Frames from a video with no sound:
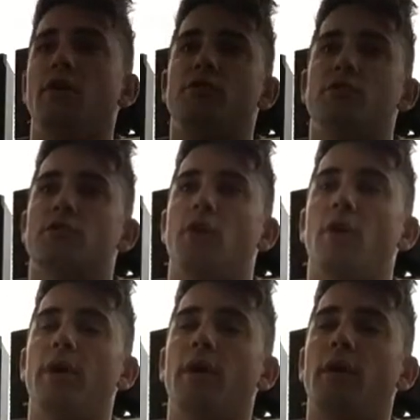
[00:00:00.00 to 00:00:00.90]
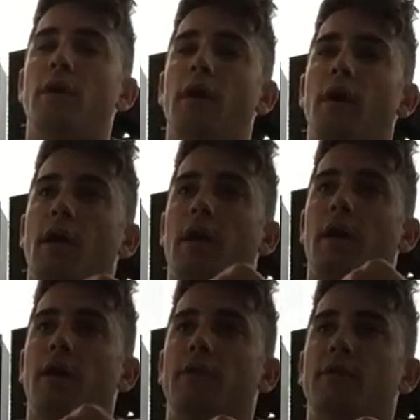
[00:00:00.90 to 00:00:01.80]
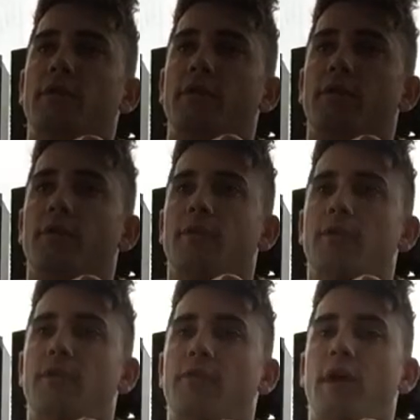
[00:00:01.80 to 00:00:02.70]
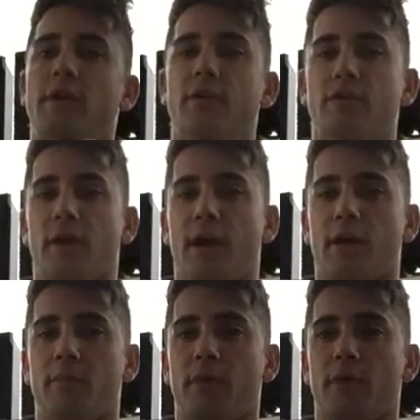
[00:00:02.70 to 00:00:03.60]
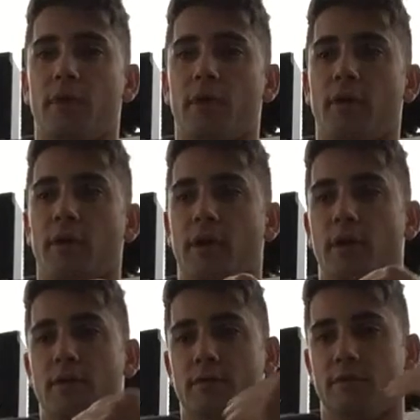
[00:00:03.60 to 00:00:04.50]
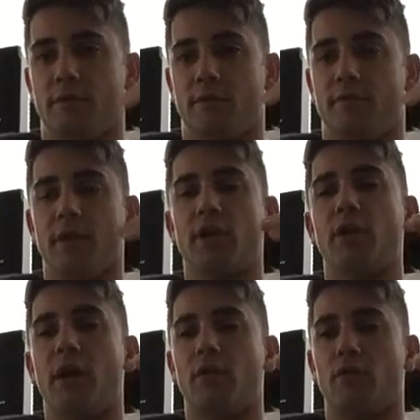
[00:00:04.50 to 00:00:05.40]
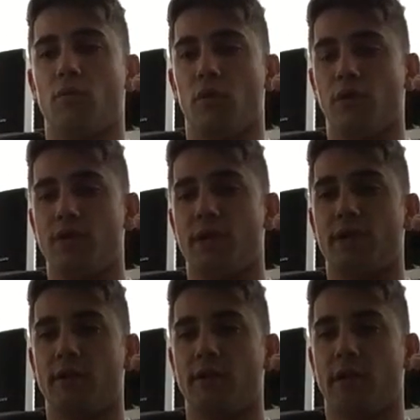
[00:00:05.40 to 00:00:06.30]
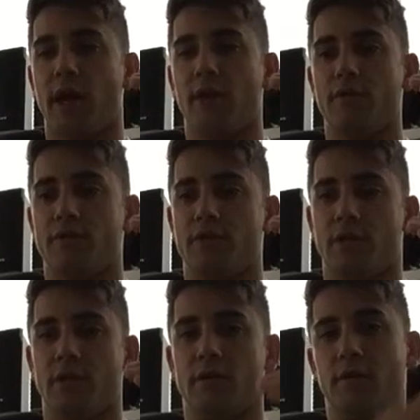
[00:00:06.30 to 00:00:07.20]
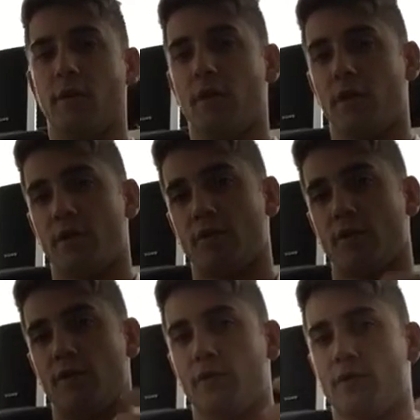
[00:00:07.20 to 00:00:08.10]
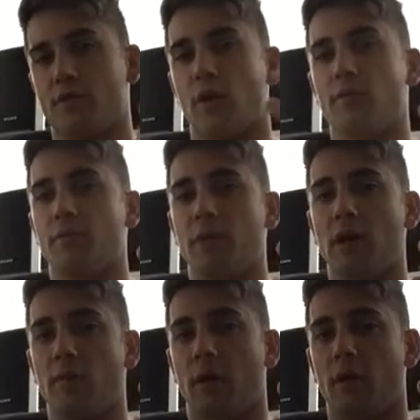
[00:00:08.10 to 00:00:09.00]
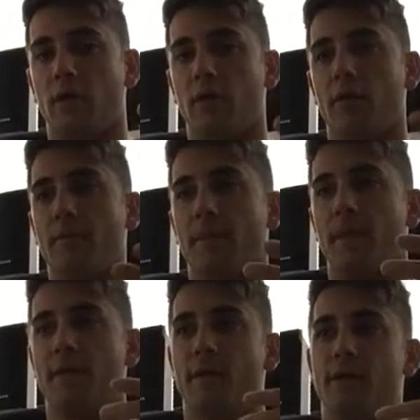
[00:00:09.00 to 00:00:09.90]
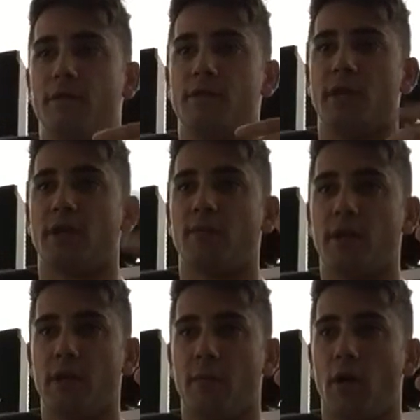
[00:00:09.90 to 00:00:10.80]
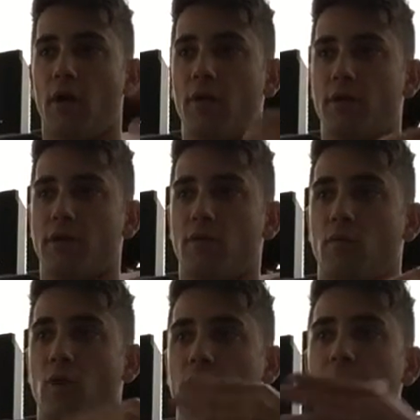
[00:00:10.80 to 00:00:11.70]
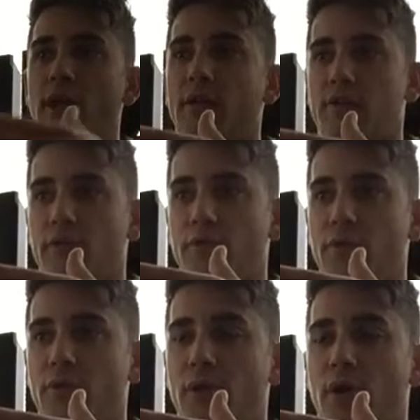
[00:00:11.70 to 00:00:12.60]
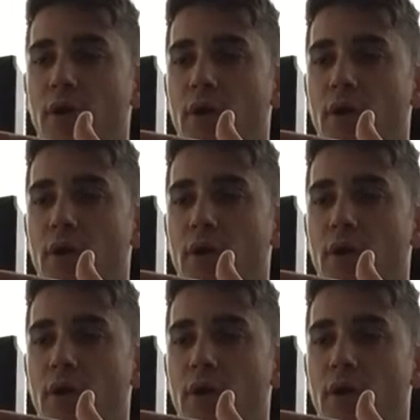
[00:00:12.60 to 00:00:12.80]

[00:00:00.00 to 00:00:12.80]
Just go in and take your time and figure out what your daily calories is needed. So you can start with a BMR, and then you can take your BMR and you can work that into